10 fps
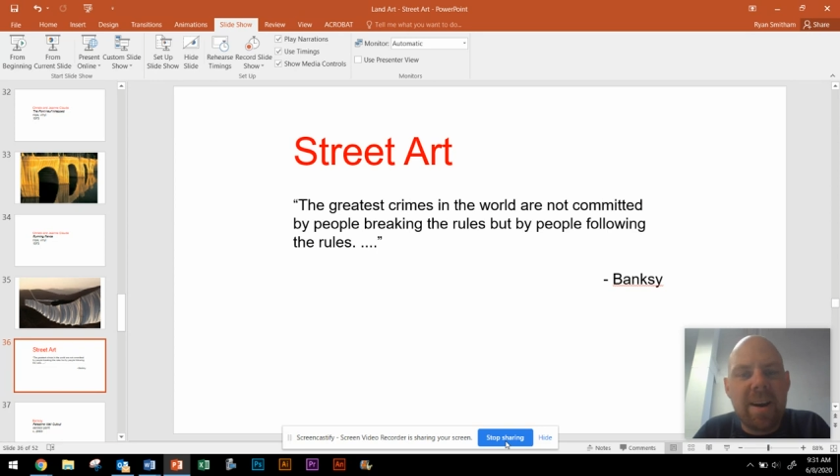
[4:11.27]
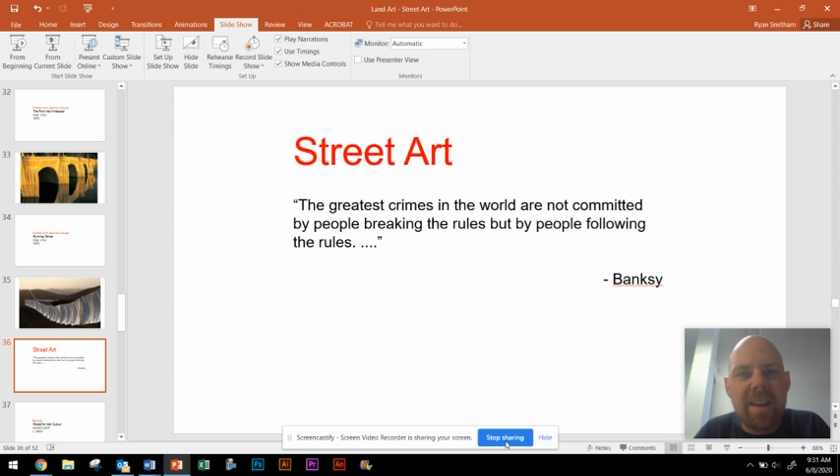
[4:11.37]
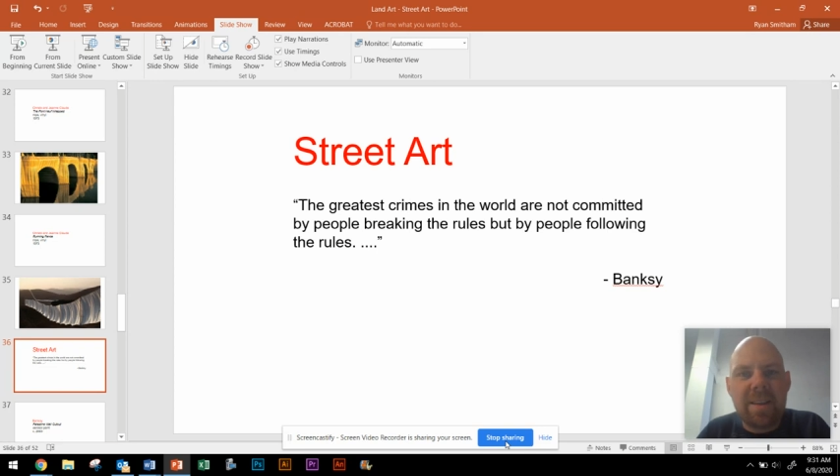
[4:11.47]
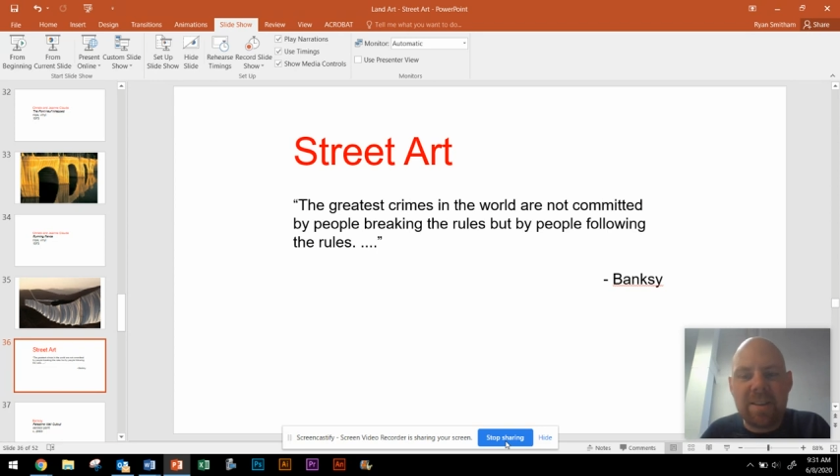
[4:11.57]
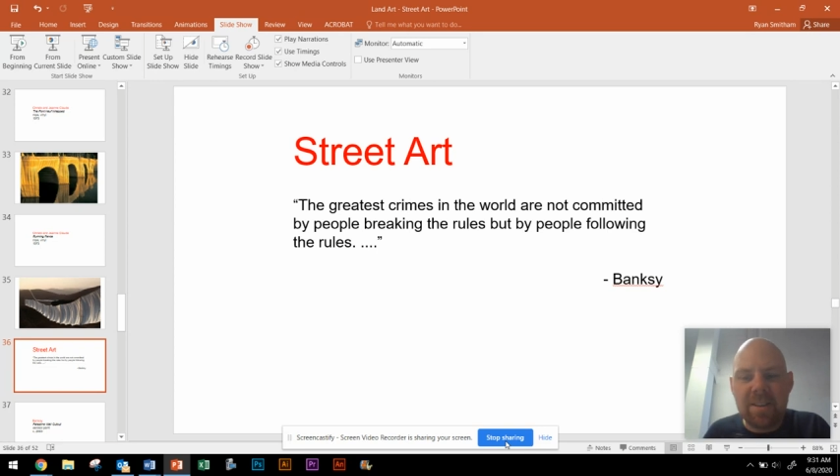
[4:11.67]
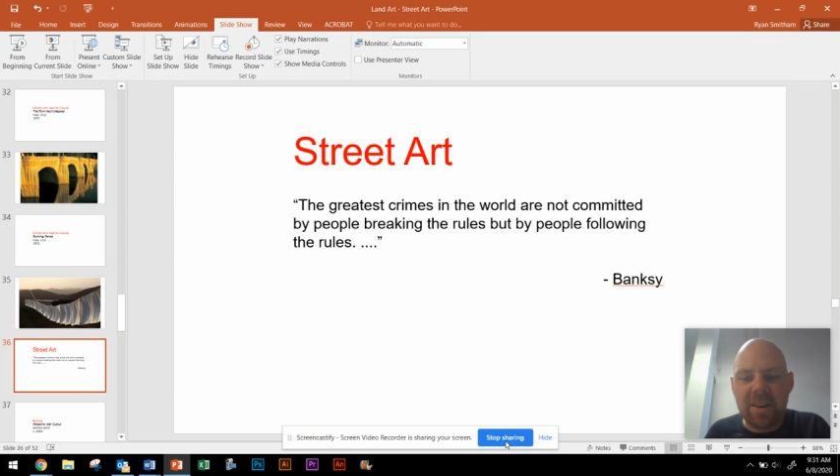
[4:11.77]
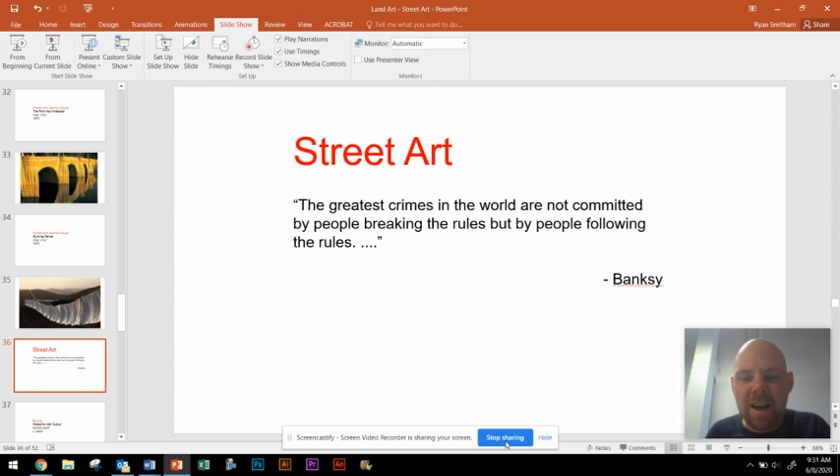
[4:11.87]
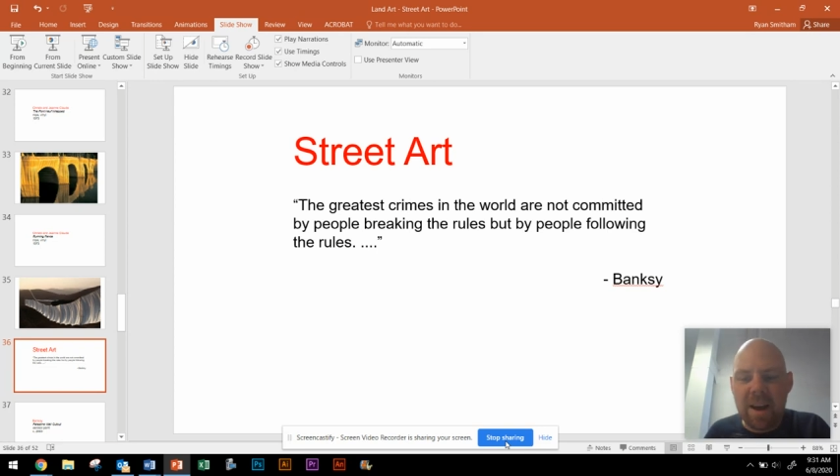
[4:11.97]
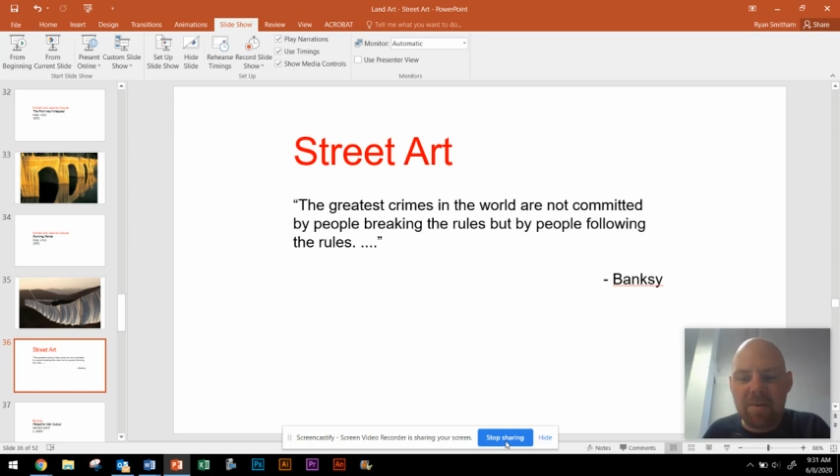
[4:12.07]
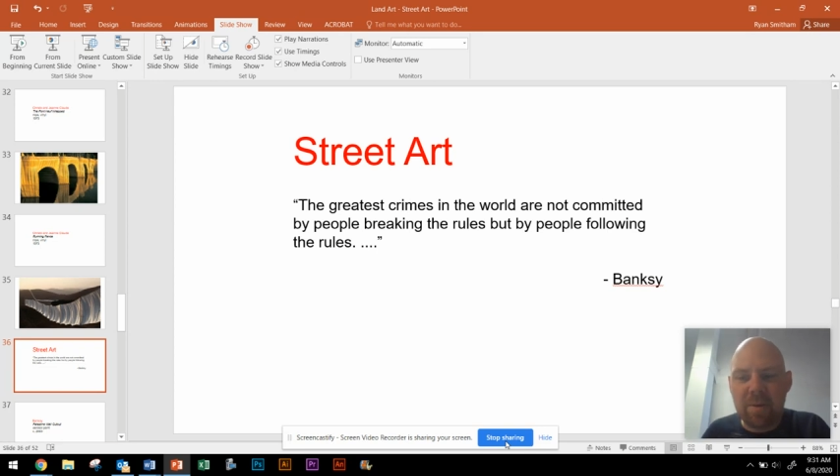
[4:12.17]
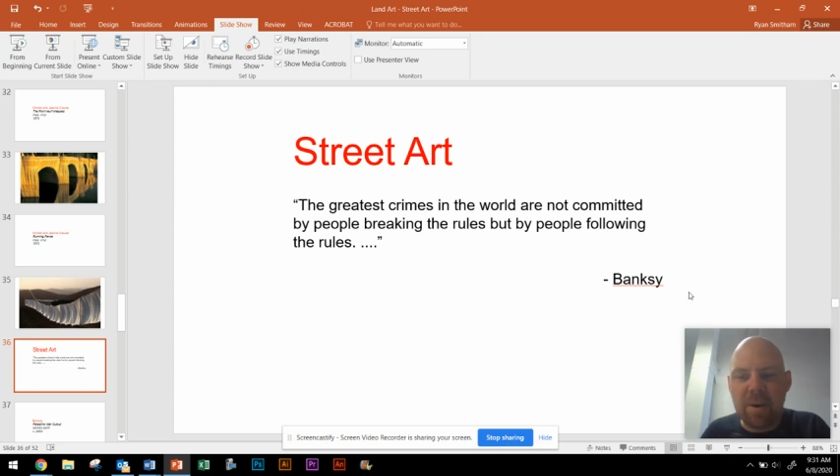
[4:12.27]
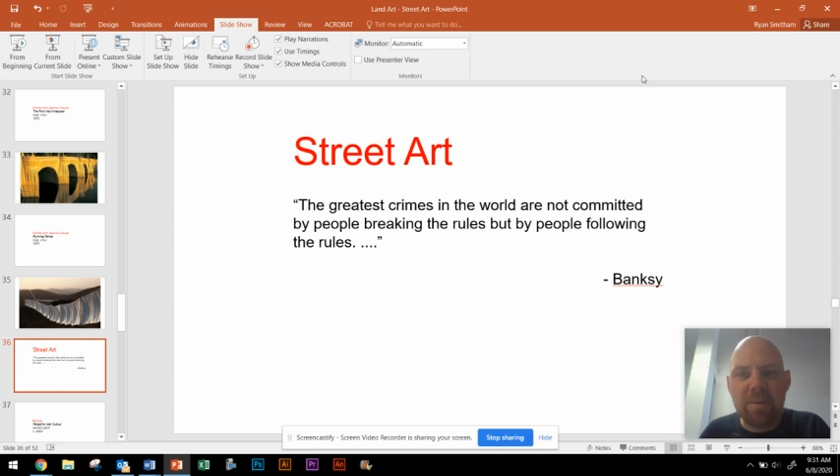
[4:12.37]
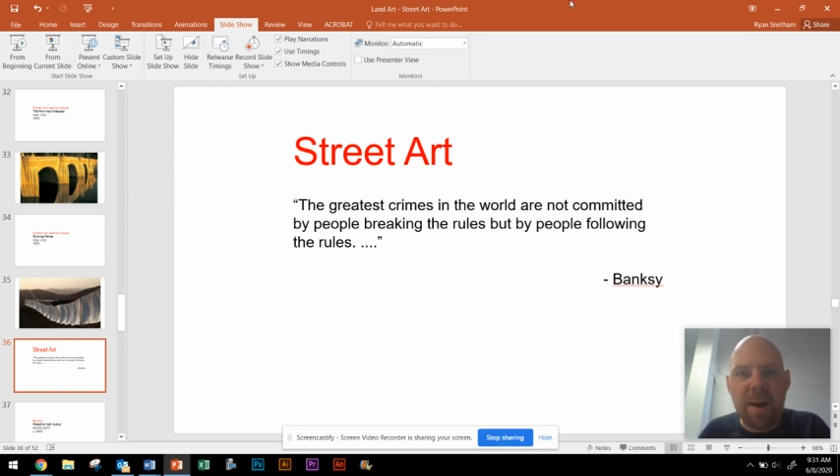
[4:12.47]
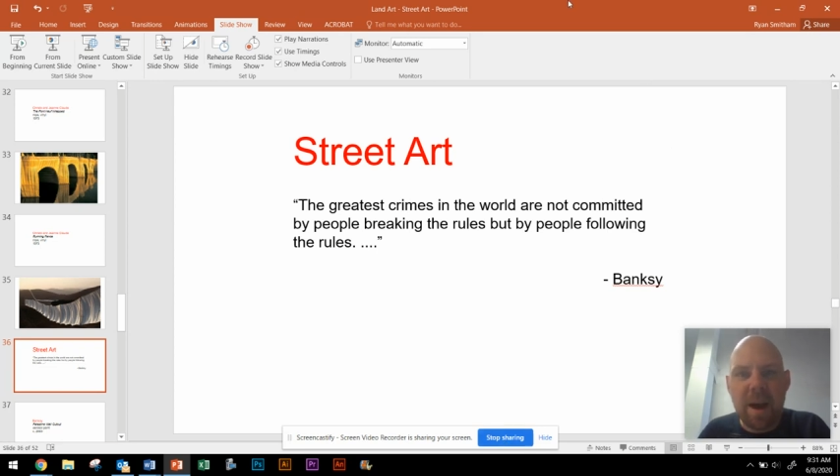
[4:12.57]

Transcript: I think that's all I have for you.